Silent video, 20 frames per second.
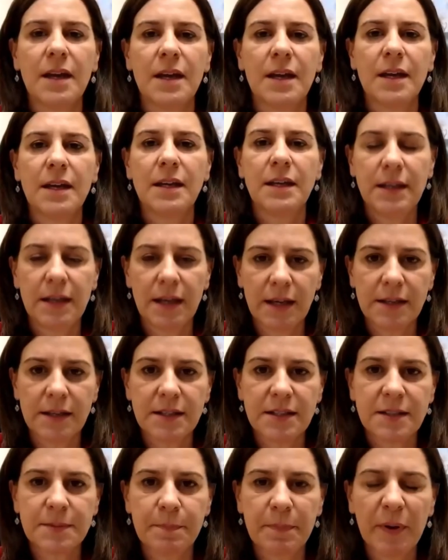
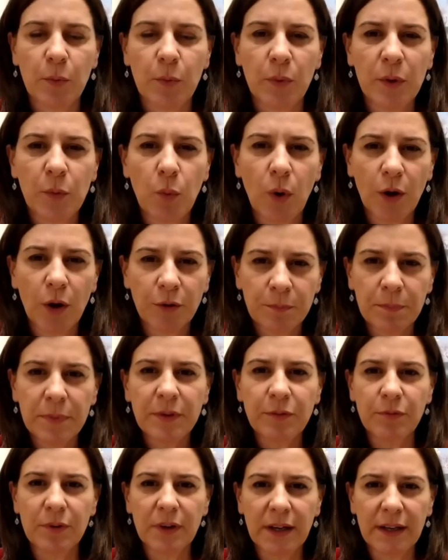Yes, but we won't
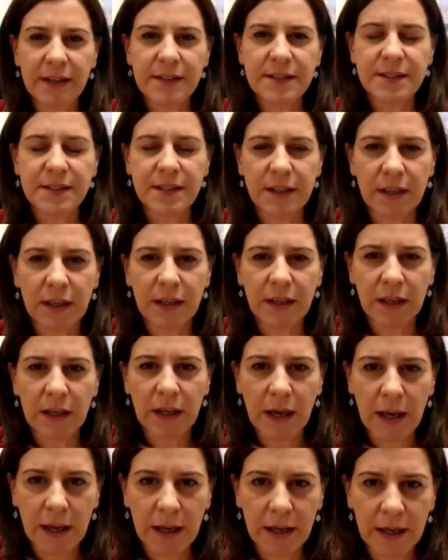be releasing
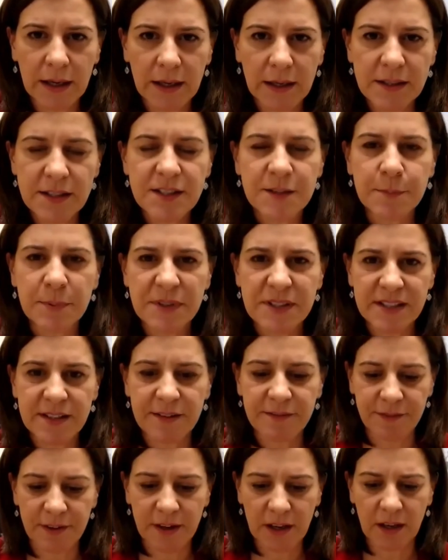a
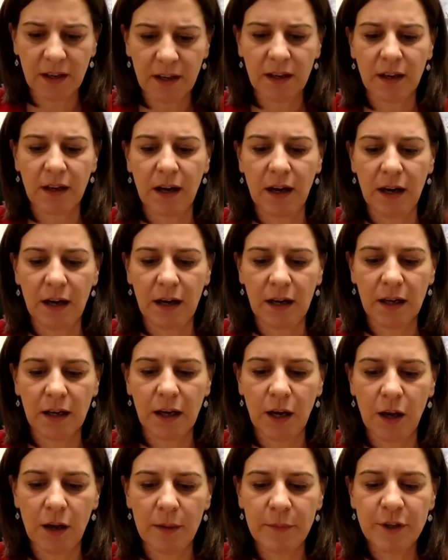specific
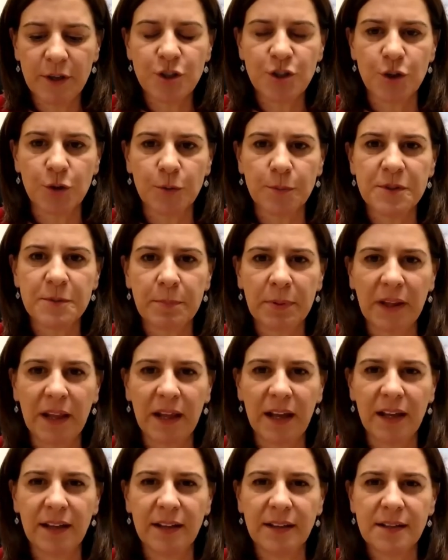climate jobs
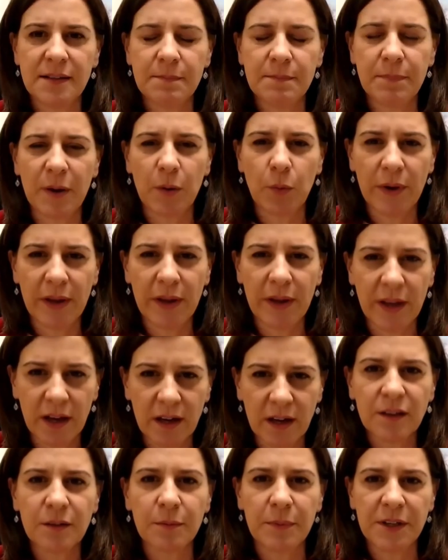plan, but we
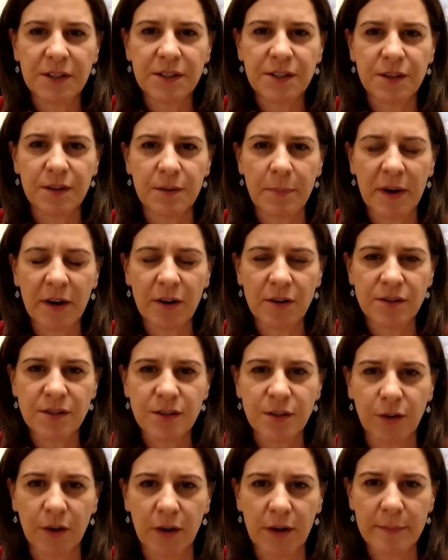are committed to the
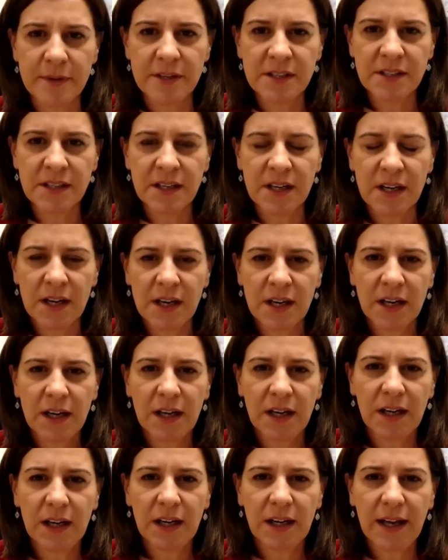Paris Agreement,
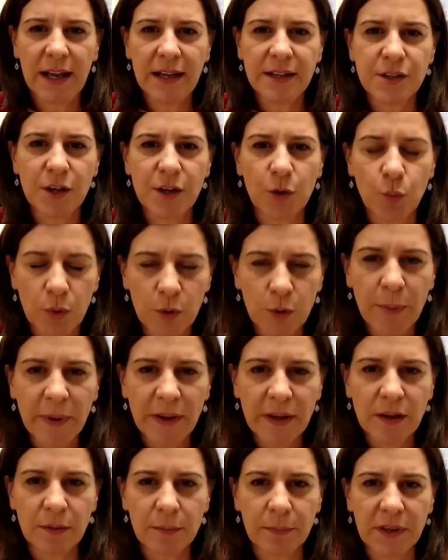and I will be
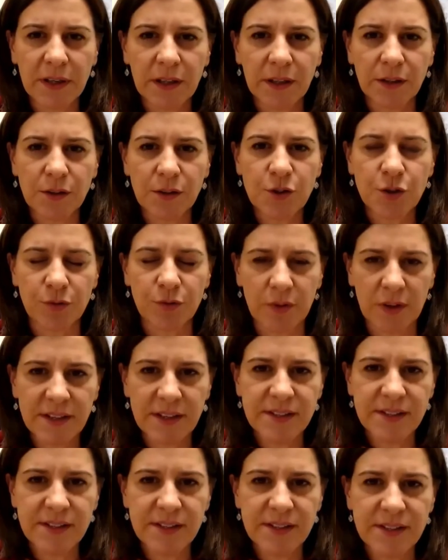committed to
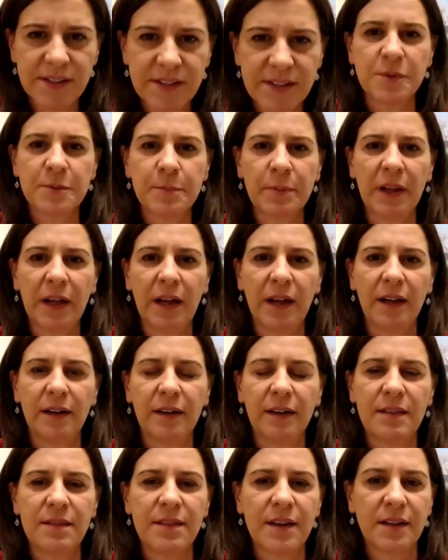releasing a jobs
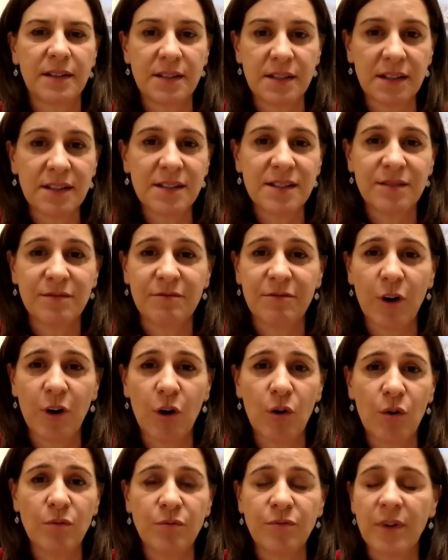plan that does
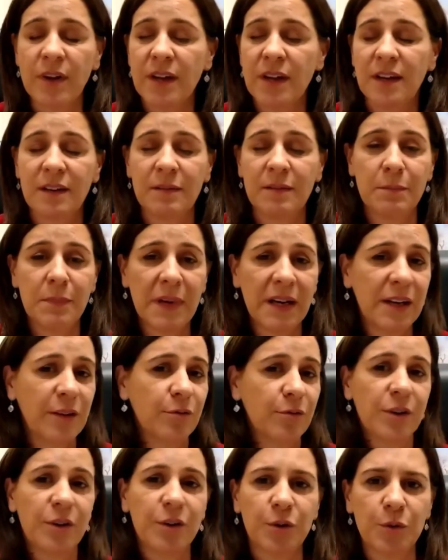involve many
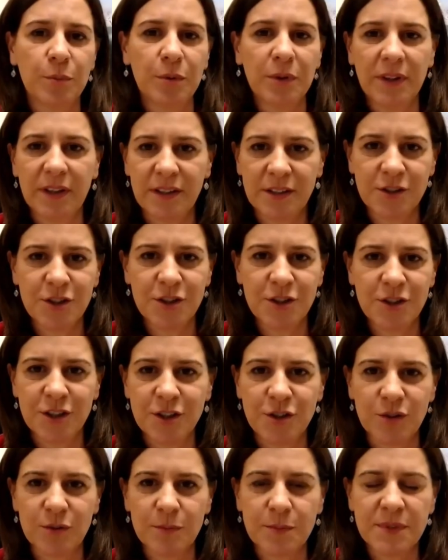renewable energy
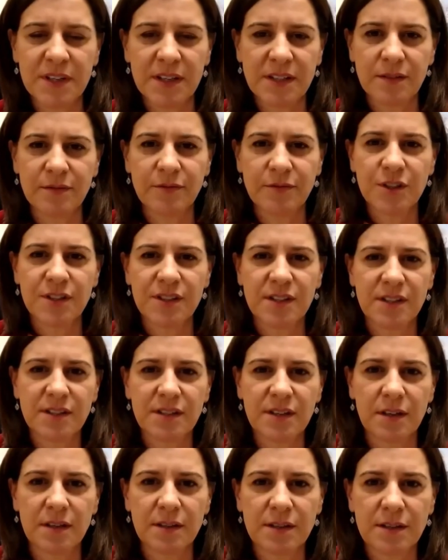jobs, as I've just
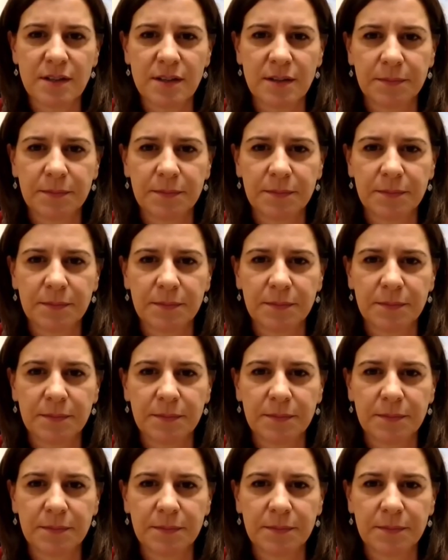discussed.